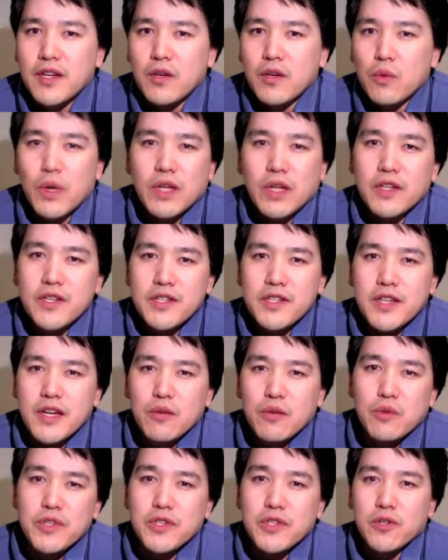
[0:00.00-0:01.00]
while his
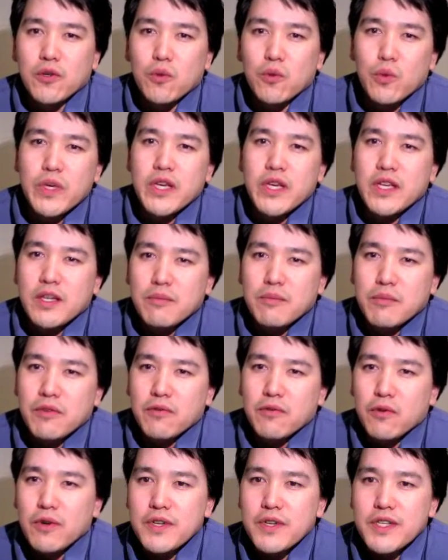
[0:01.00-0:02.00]
sight was still weak and
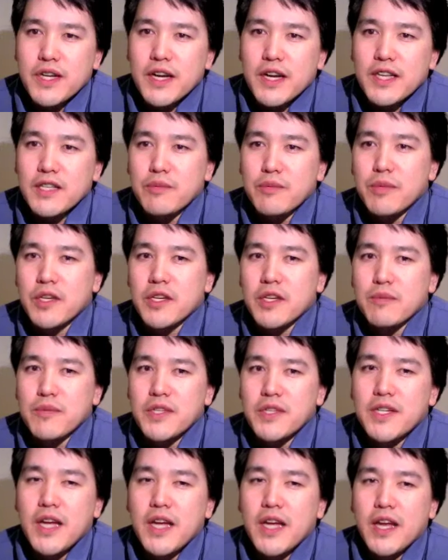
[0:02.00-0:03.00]
before his eyes had become
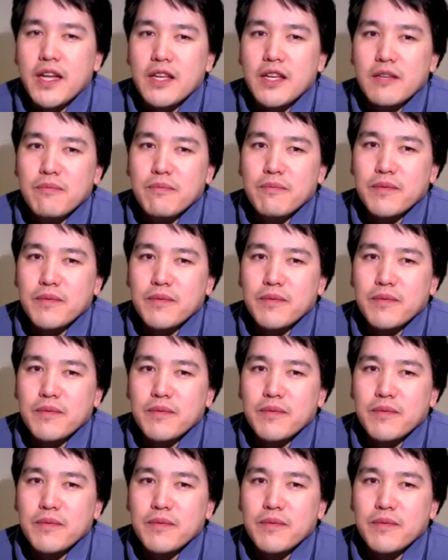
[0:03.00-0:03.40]
steady,